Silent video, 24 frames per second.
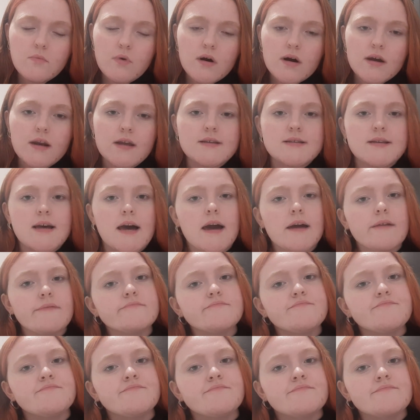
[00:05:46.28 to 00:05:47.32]
can I say?
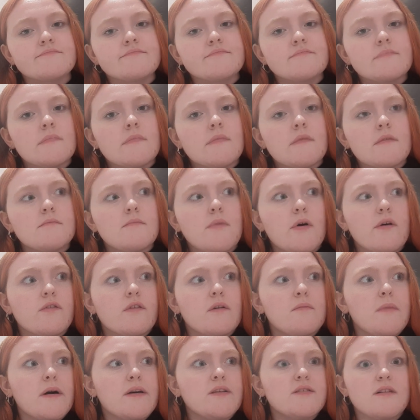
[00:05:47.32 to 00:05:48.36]
Most
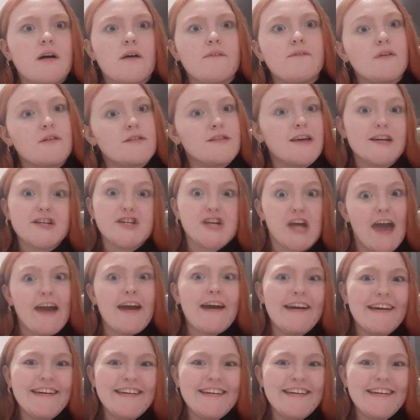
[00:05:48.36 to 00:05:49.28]
of my stuff looks like shit.